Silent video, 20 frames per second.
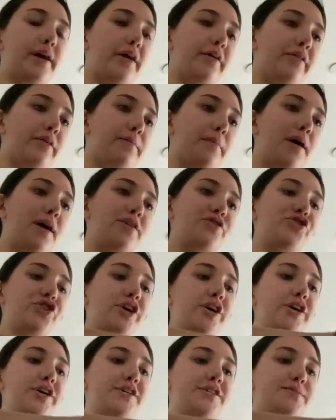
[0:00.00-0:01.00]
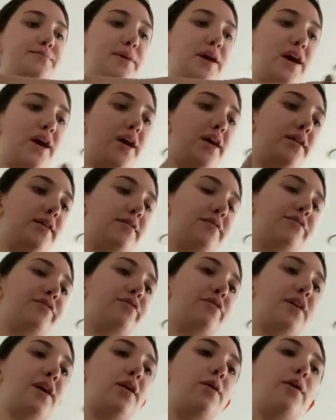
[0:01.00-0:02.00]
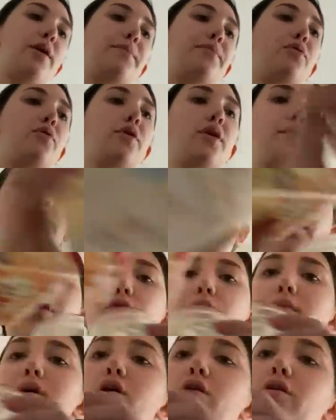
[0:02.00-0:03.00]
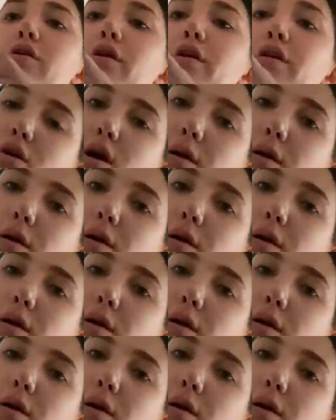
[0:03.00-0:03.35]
Now the matcha is made, so now I pour in my oat milk.